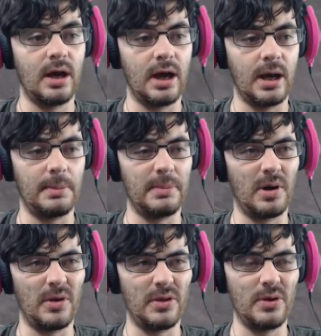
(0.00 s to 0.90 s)

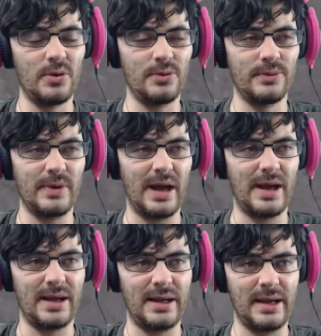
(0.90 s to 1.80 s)
Although
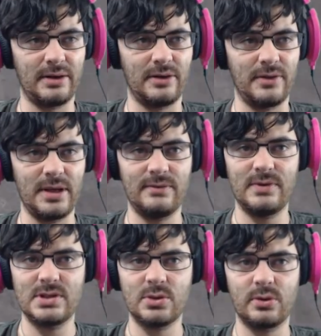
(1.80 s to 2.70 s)
I don't know, the
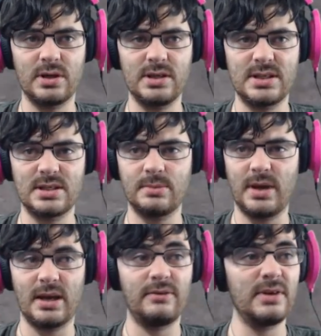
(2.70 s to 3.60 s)
inventory system
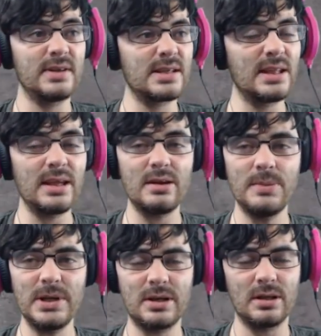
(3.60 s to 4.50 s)
kind of feels a little
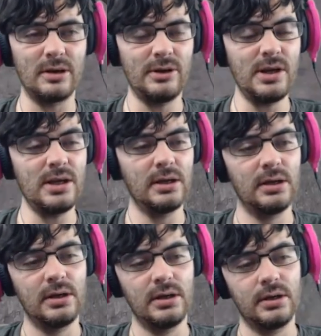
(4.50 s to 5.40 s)
bit clunky
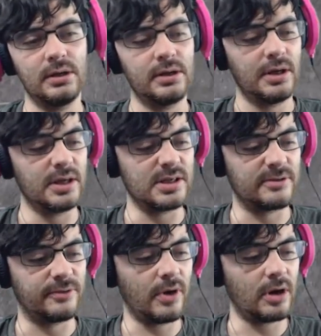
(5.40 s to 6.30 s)
as
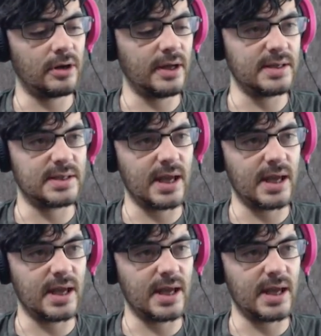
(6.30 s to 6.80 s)
far as